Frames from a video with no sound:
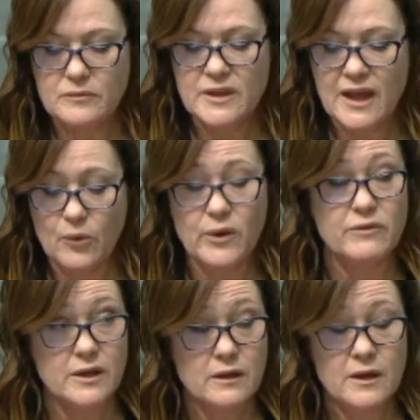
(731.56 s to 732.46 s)

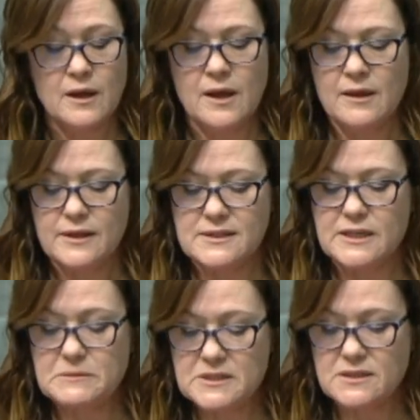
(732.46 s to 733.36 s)
However, there
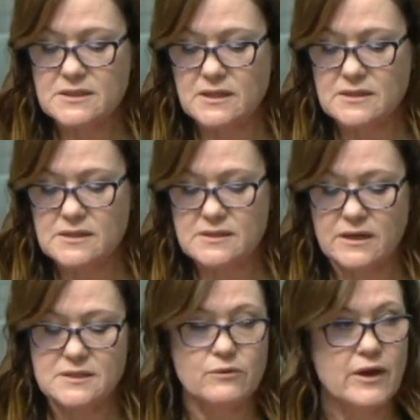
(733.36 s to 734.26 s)
seems consensus that
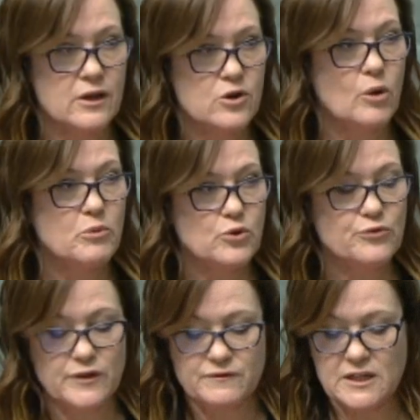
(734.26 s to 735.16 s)
it's around a nominal
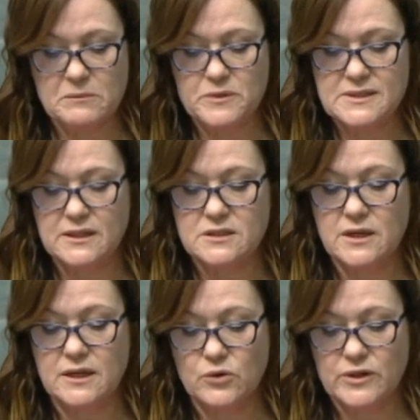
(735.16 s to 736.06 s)
15%
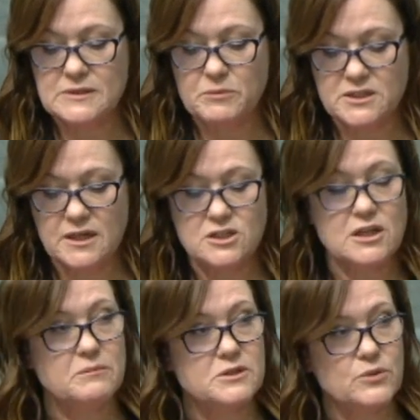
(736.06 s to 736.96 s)
increase potentially
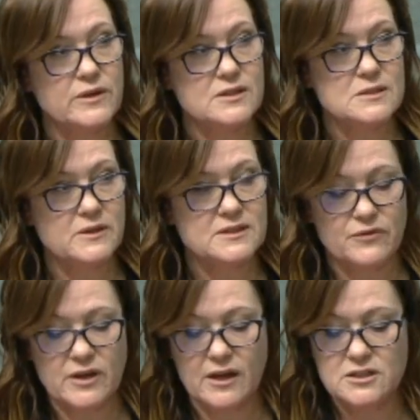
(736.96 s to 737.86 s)
between the
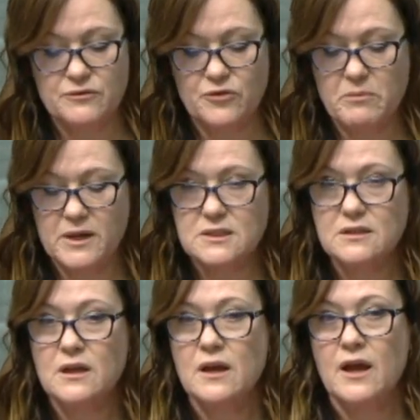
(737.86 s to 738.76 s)
specification for
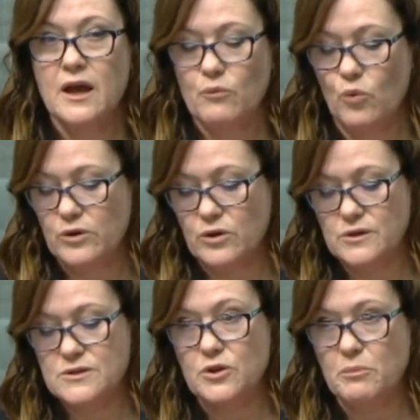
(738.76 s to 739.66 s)
mutton and what
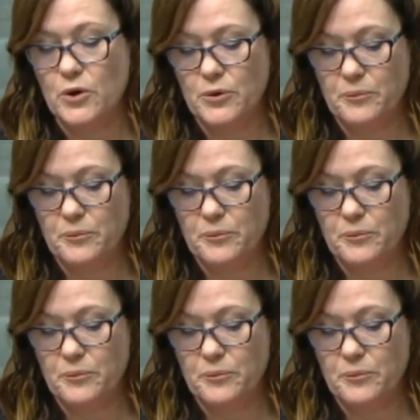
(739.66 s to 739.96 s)
goes on the boat.